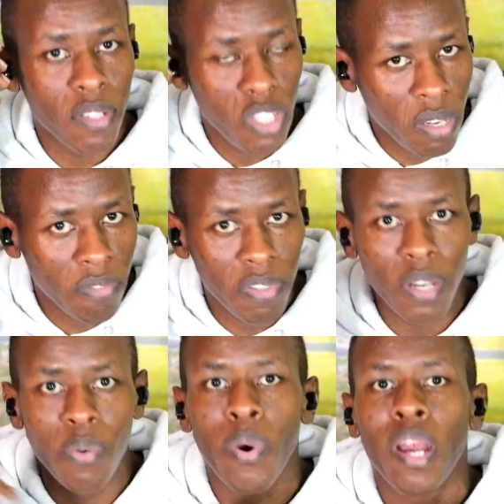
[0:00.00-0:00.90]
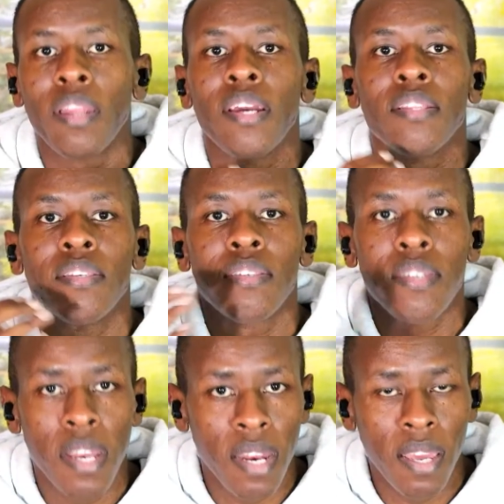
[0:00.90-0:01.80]
shaving, whether it's
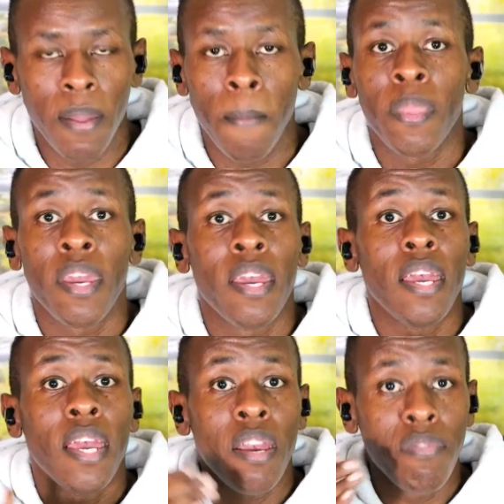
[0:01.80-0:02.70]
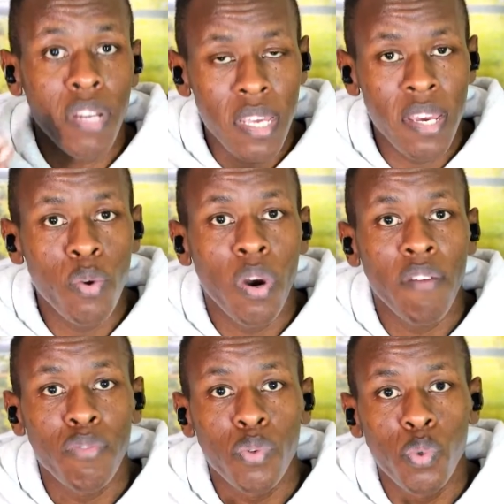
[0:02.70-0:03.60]
CNA, every year you
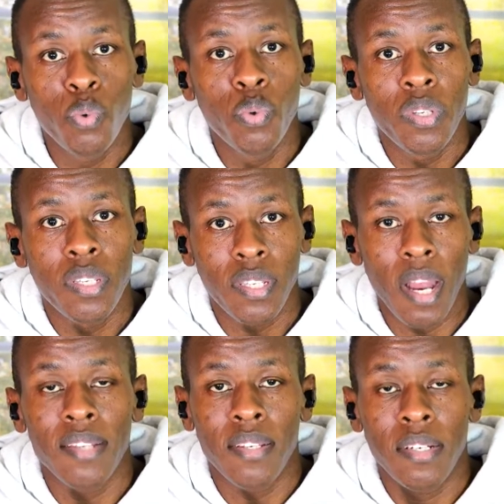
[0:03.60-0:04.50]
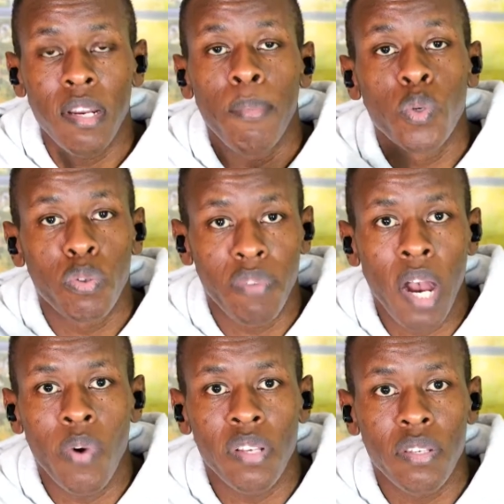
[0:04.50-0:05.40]
have to do a certain amount of
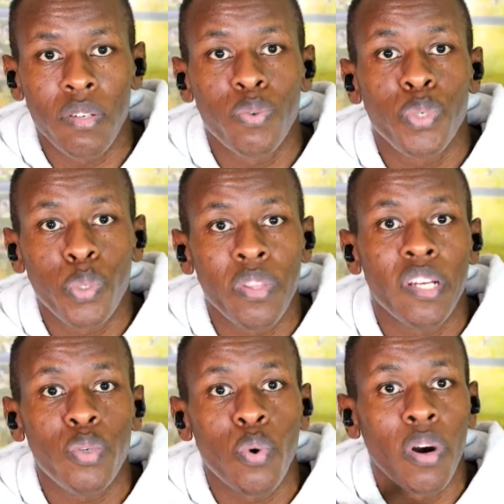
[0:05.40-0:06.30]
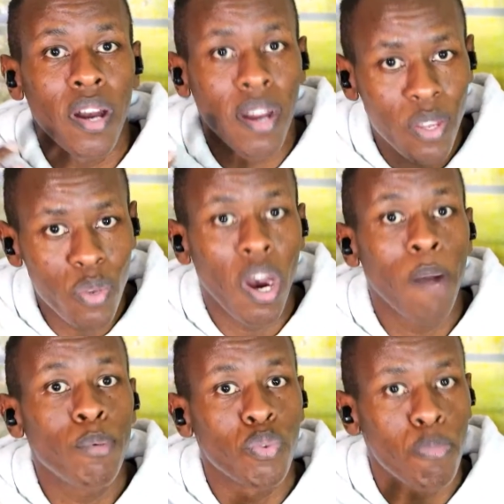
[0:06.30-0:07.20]
hours to show that you're
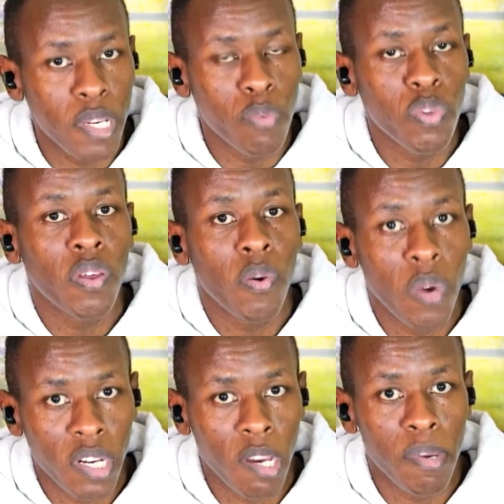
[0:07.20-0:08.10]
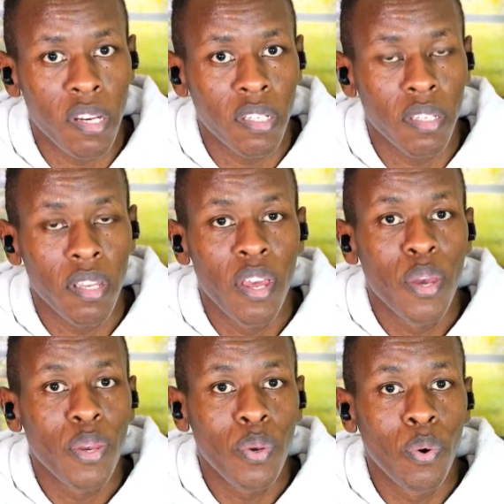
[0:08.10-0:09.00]
up to speed with what's happening.
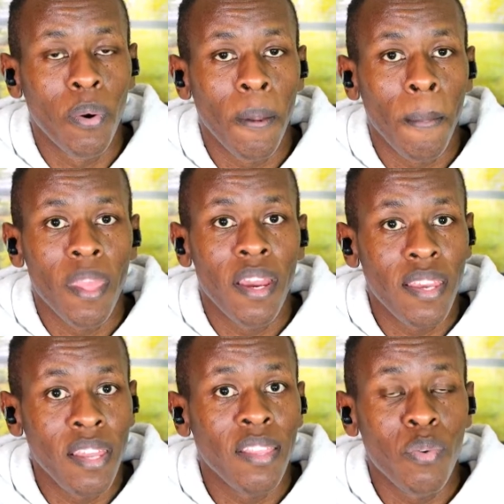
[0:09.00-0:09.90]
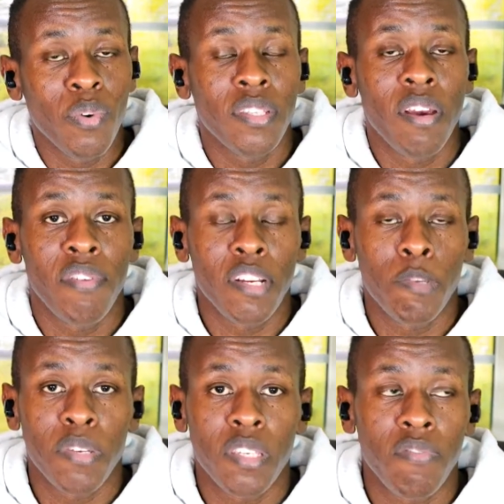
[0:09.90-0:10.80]
You know, here in the US, they are very
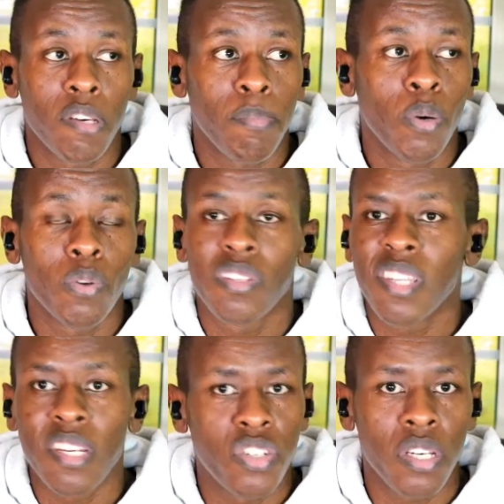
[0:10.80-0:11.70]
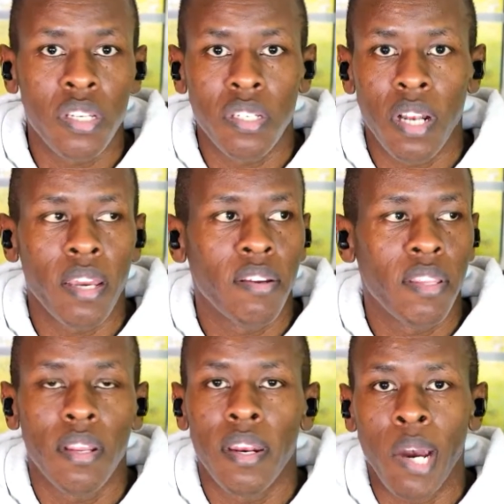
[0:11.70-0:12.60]
specific because things change. Like
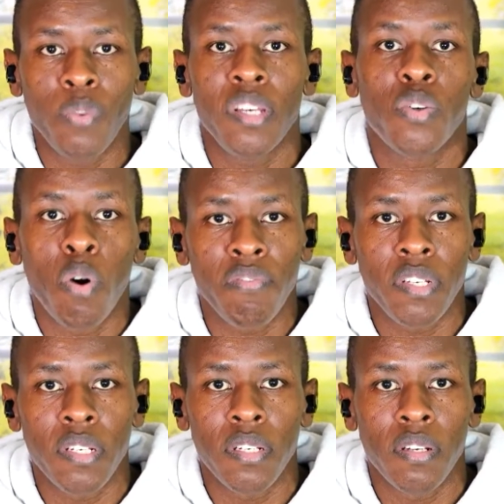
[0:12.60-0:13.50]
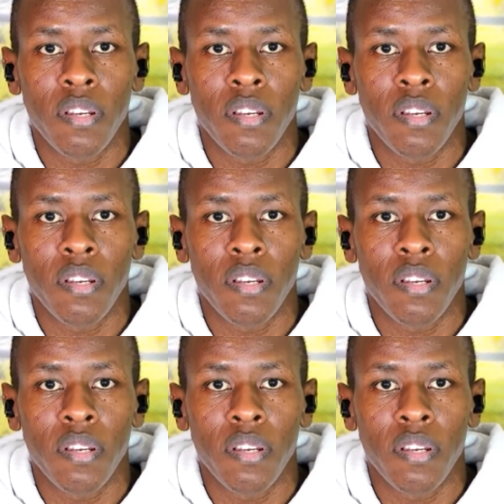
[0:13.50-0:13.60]
now there's COVID.